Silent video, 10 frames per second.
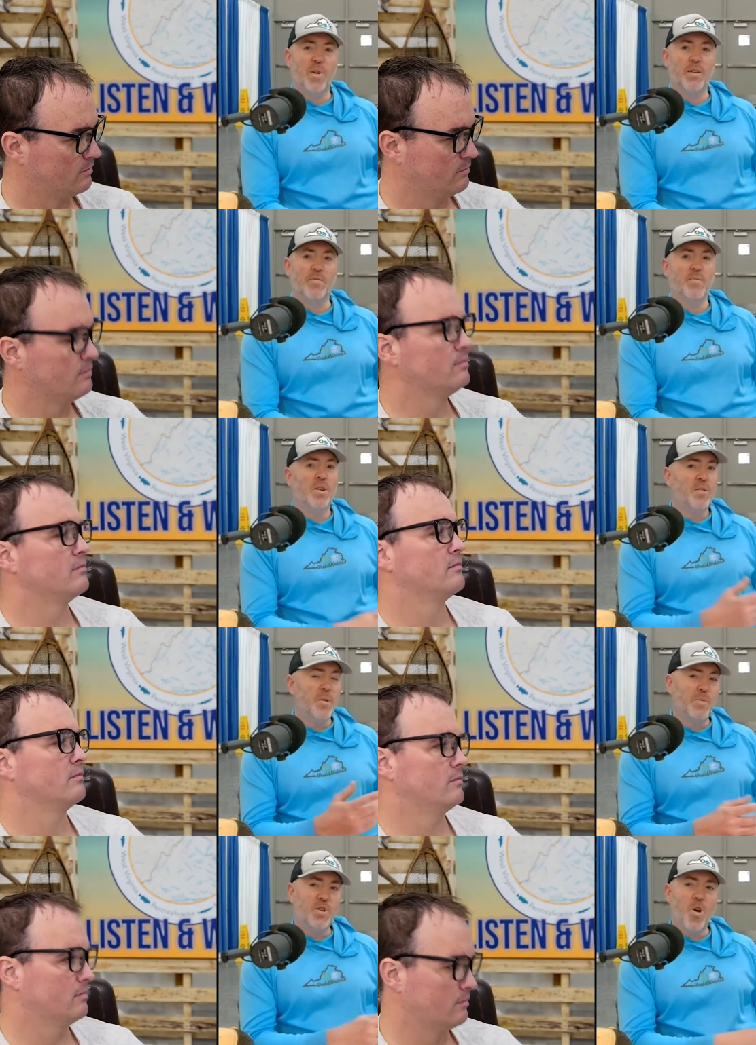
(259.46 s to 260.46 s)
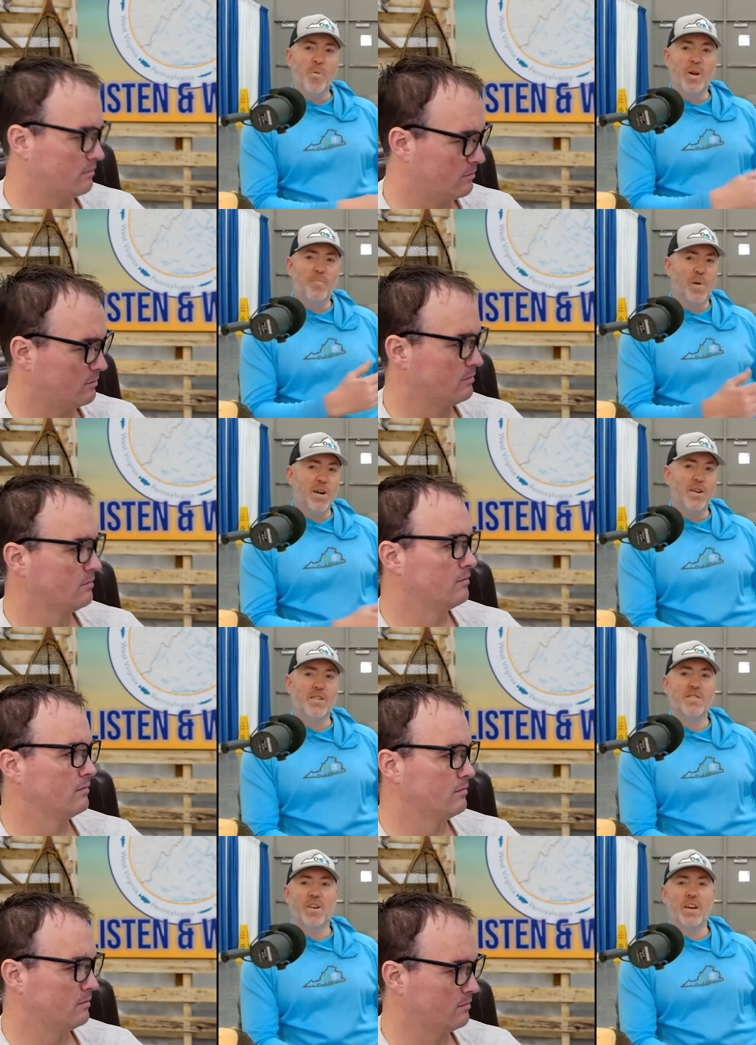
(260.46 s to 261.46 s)
Speaker 1: from like the Potomac,
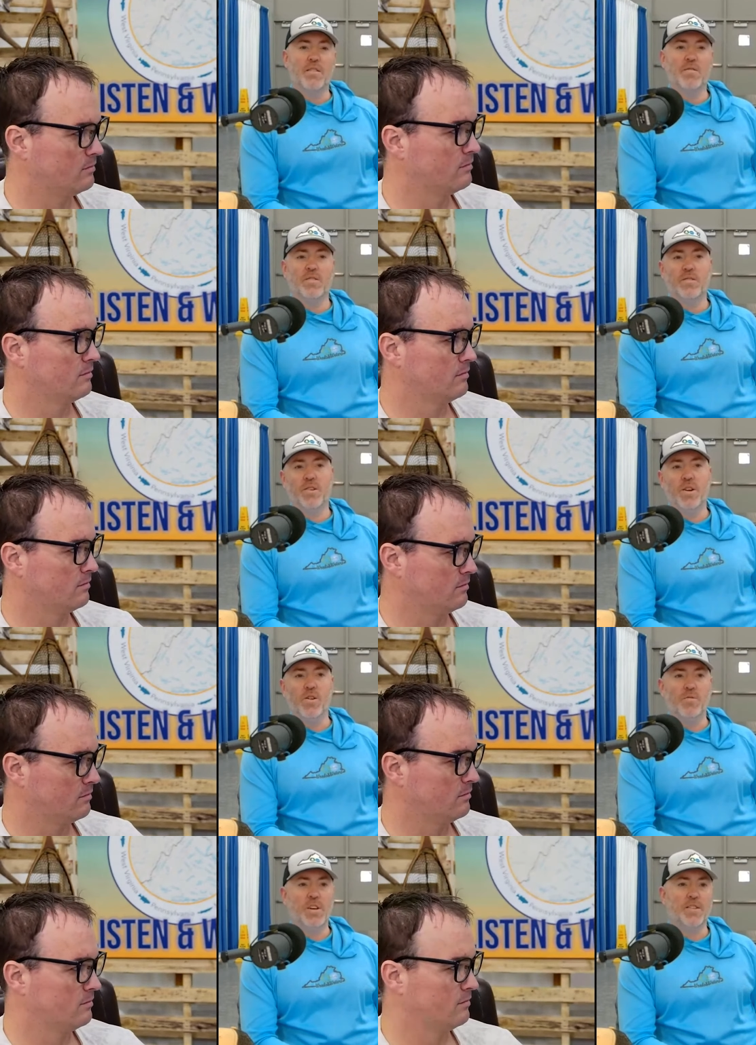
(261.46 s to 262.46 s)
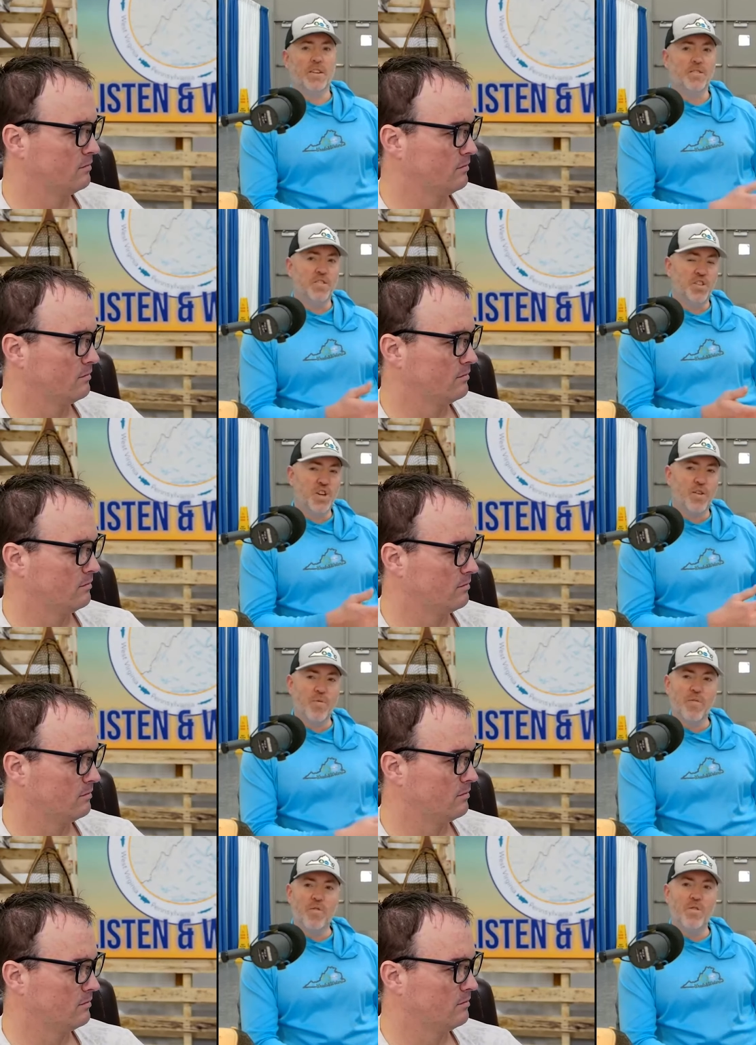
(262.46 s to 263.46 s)
Buggs, like you know you got the, like the Chick
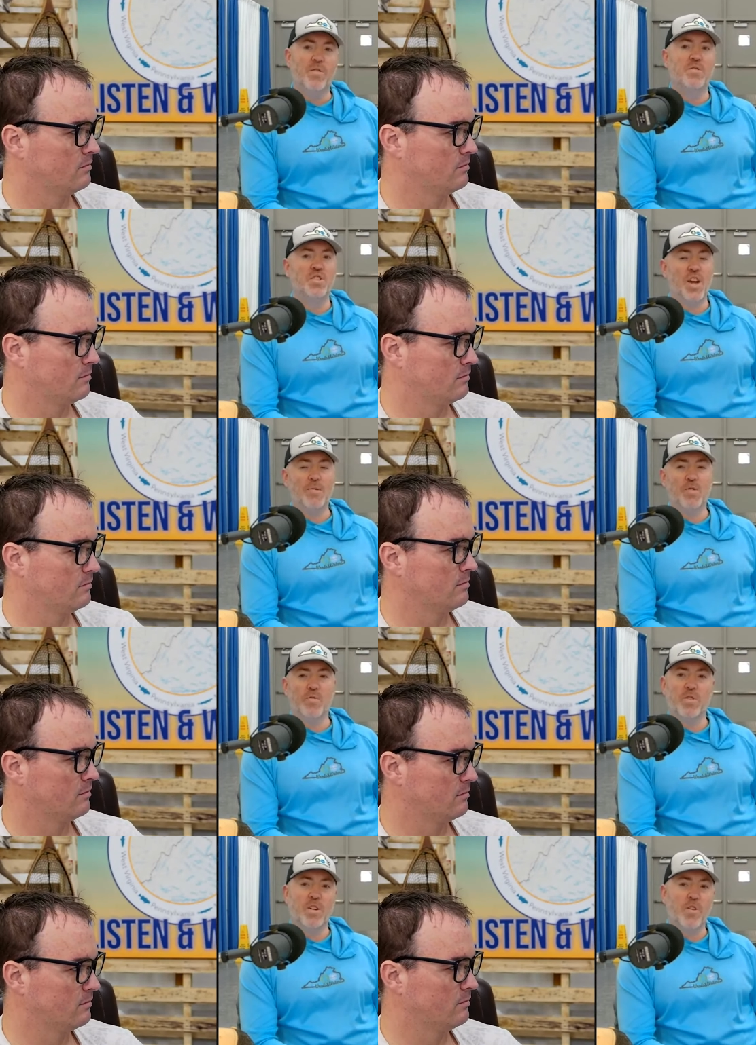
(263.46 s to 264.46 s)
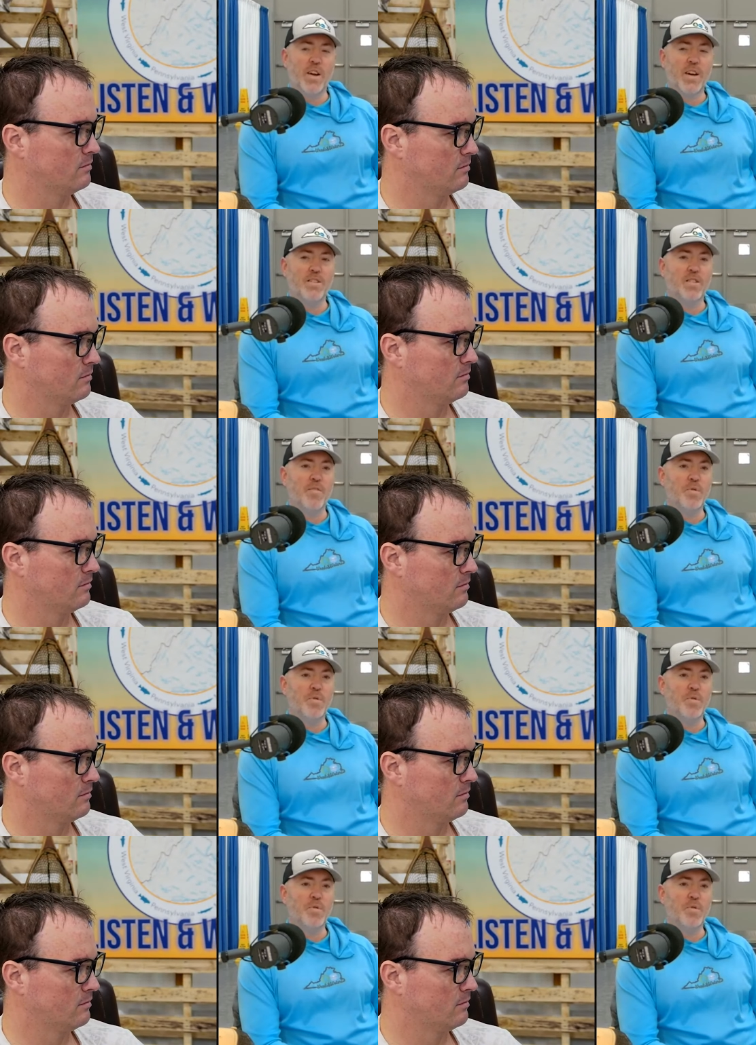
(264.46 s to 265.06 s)
River, the James River, and all that kind of stuff.